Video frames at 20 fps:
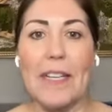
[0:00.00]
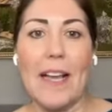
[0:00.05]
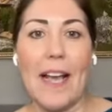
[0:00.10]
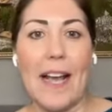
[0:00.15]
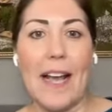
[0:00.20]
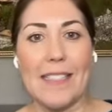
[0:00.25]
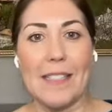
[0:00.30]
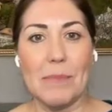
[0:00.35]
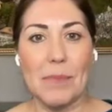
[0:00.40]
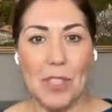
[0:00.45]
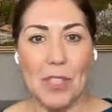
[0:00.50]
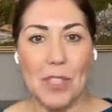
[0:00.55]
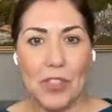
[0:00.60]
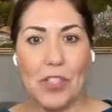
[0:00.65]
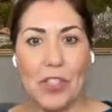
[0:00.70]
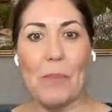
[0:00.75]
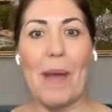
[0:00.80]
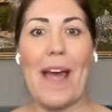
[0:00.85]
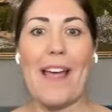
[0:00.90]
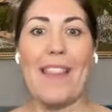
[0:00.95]
has some
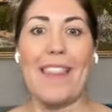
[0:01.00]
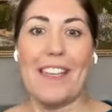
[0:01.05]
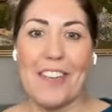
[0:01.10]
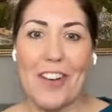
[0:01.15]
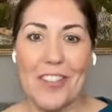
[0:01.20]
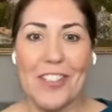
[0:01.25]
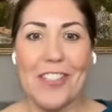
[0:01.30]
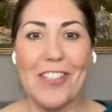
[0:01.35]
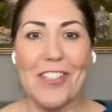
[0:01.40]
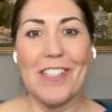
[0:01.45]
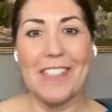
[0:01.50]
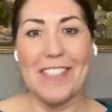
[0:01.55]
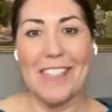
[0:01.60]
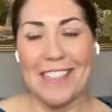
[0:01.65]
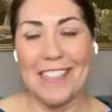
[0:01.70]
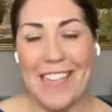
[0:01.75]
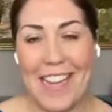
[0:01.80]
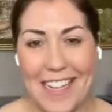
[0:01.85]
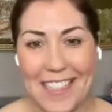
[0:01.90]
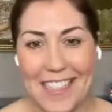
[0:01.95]
sociopathic,
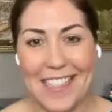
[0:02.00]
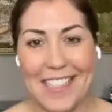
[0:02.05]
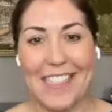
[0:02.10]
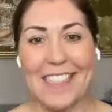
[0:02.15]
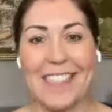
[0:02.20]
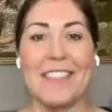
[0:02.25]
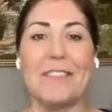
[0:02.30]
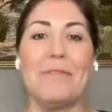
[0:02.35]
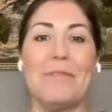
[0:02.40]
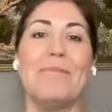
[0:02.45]
narcissistic tendencies.